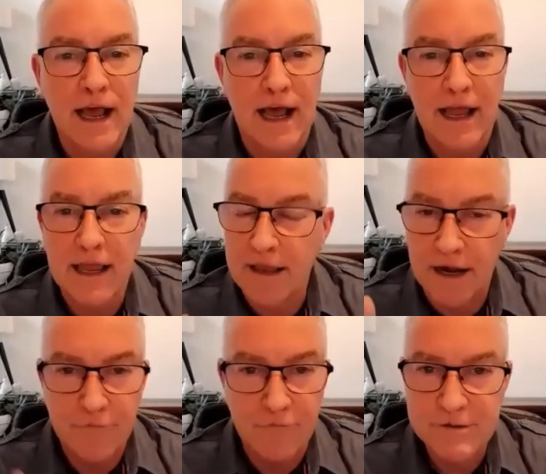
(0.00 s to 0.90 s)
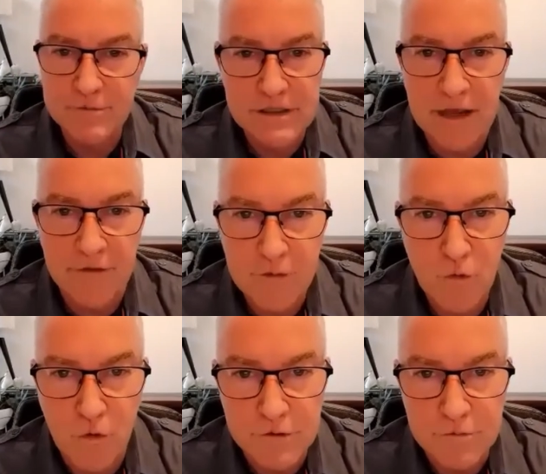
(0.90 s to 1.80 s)
an investment savvy
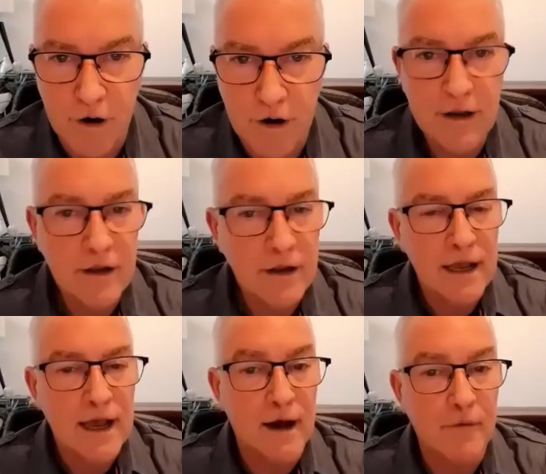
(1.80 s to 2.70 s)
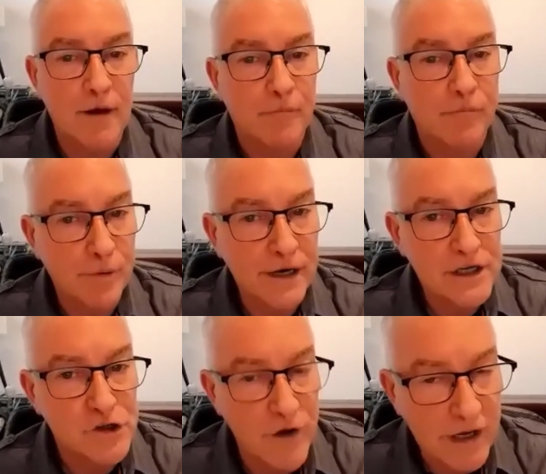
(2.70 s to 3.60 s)
mortgage broker, a property
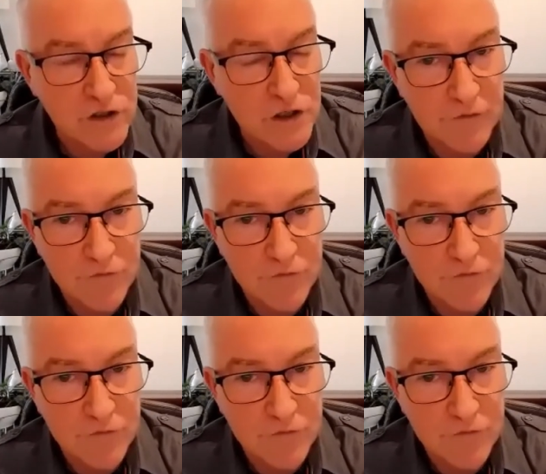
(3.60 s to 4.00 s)
strategist.